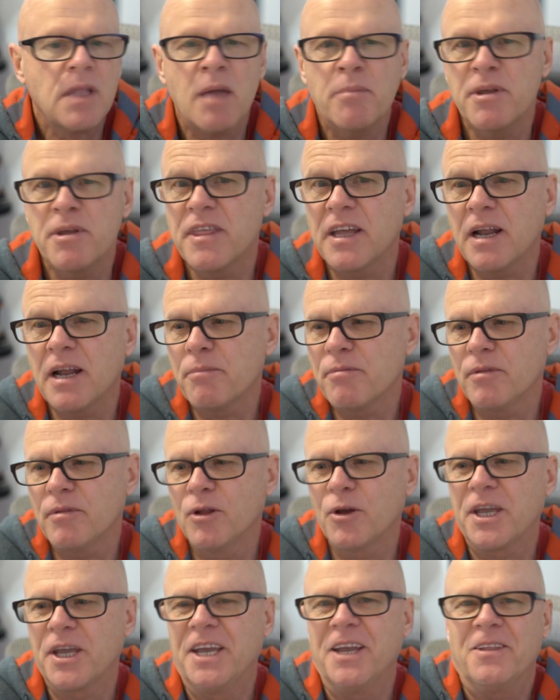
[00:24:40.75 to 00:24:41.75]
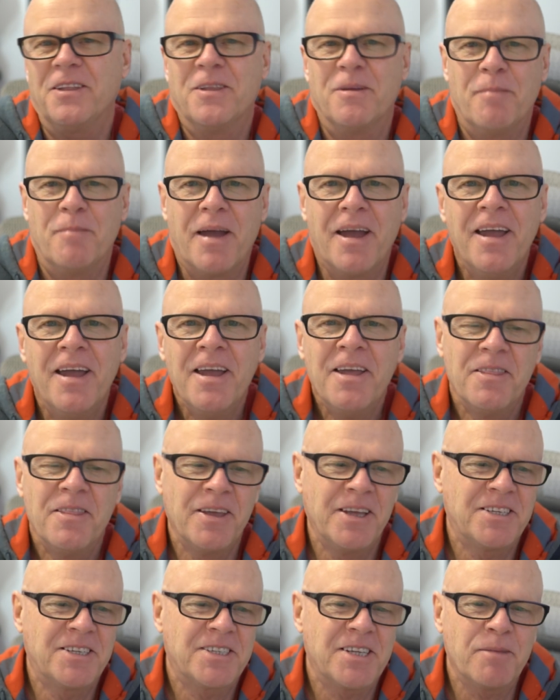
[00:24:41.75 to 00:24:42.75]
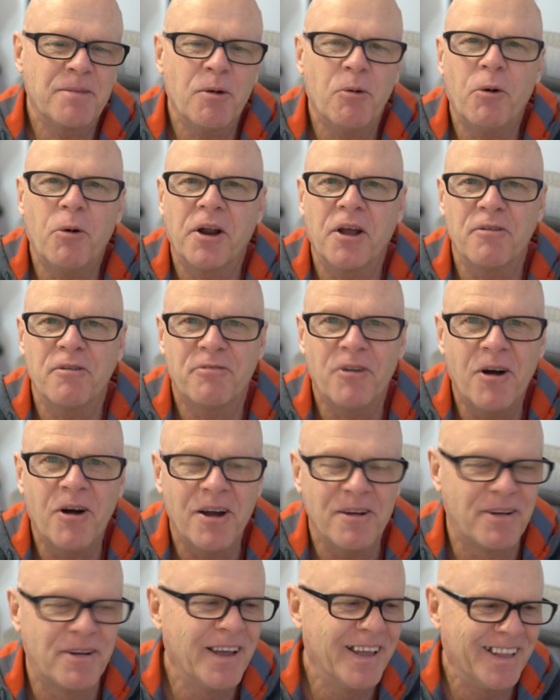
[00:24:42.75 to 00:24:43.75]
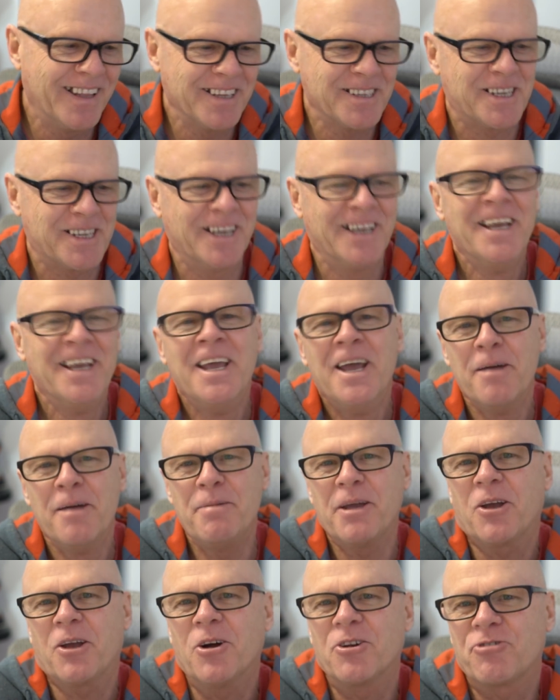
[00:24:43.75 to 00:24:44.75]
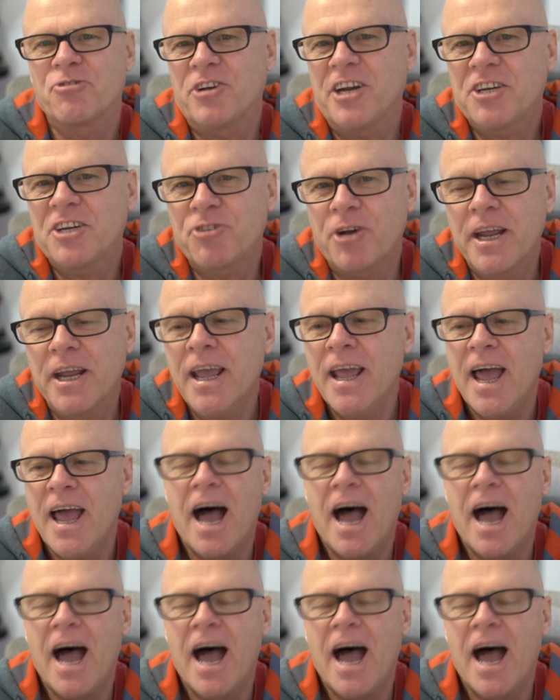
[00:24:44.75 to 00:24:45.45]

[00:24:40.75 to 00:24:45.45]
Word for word: But then I'm looking at the the Sigma 105. it's a bit contradictory.